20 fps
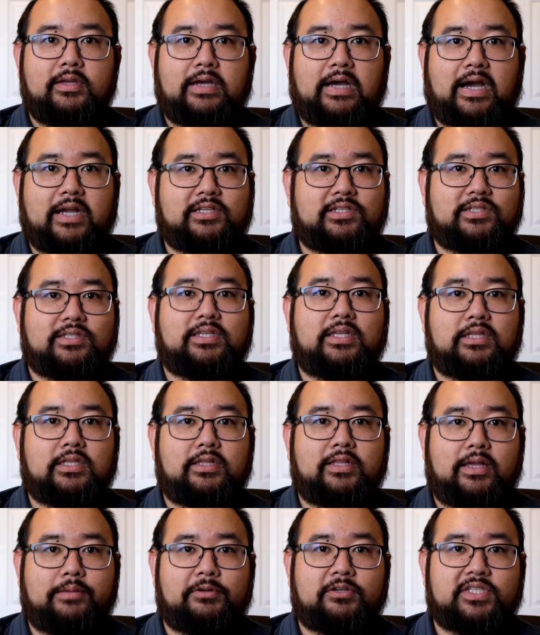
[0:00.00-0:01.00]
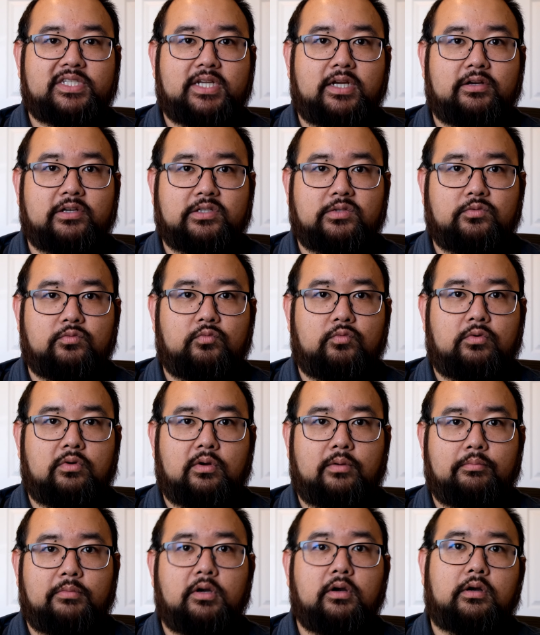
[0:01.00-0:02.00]
I just think the Lime Ears Terra is
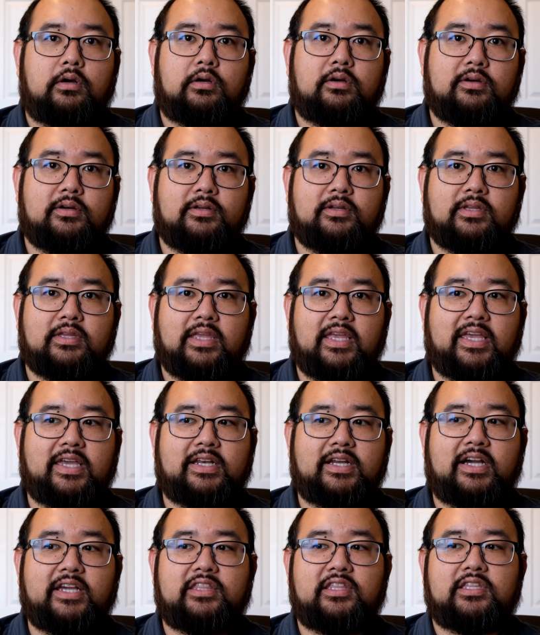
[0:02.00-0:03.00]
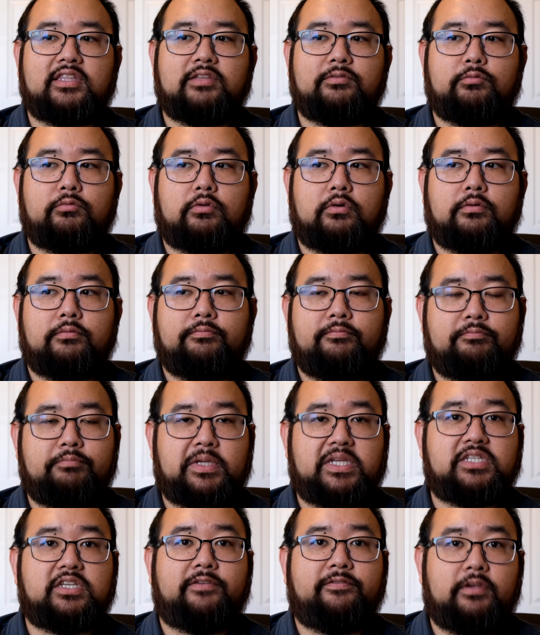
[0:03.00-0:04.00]
warmer. And I think the
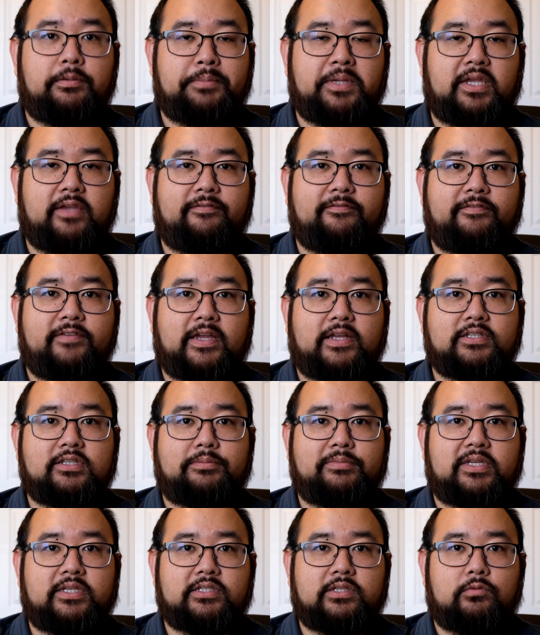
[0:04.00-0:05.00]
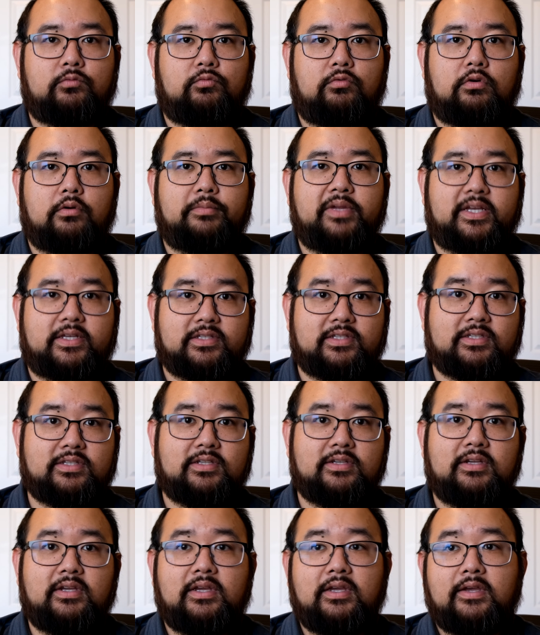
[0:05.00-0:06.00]
BGVP Phantom is the warmest.
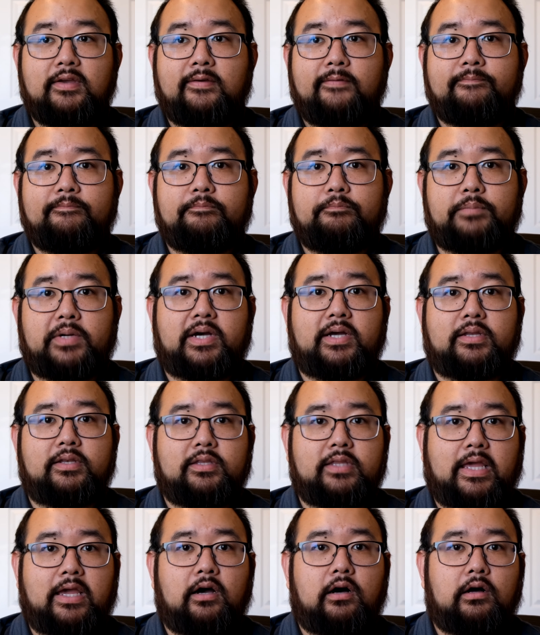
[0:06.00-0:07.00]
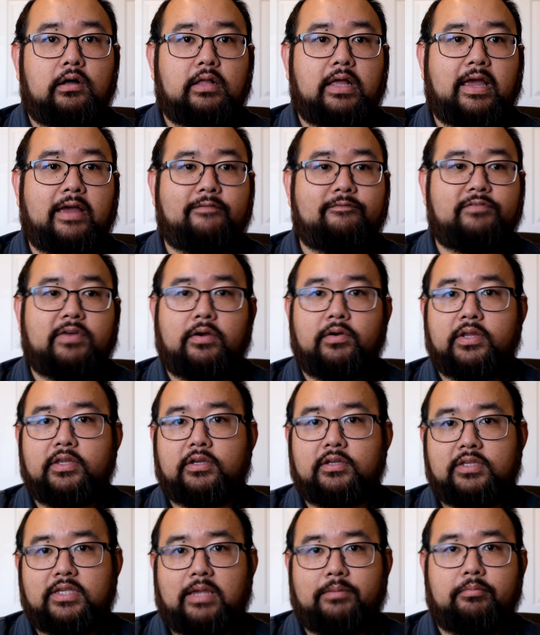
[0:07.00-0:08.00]
But they all have very
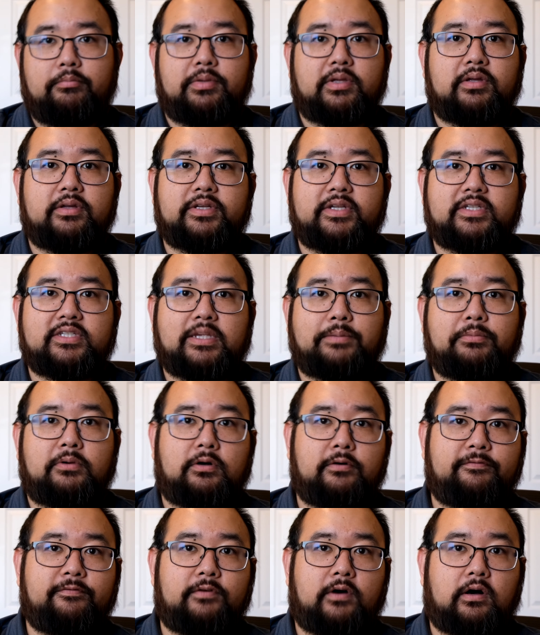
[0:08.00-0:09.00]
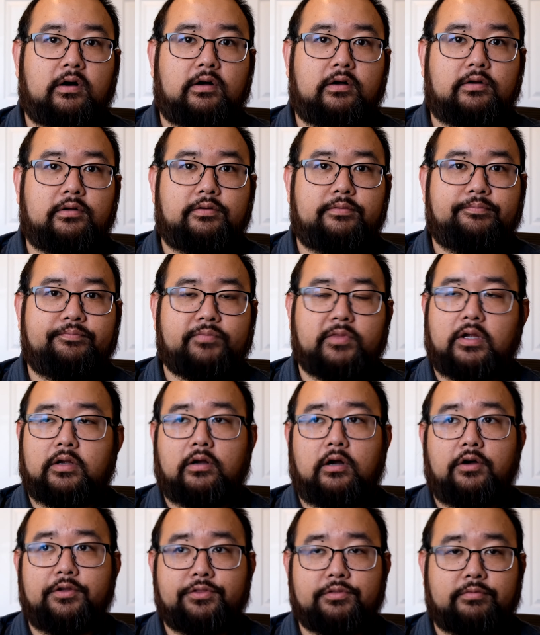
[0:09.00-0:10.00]
good capabilities. They all
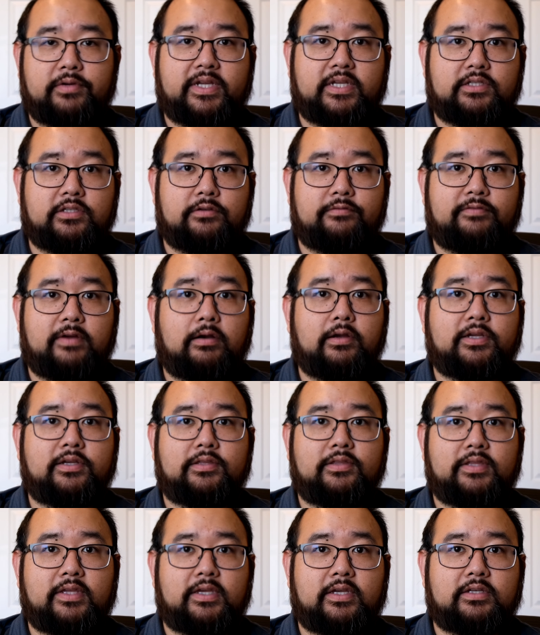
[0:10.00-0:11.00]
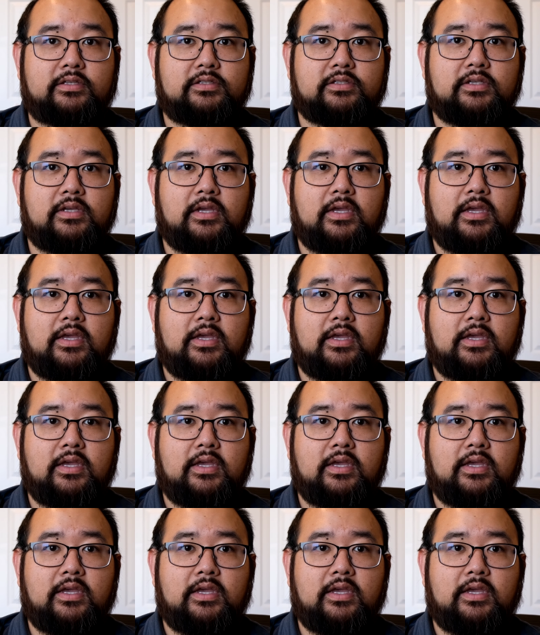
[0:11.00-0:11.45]
three do very good things.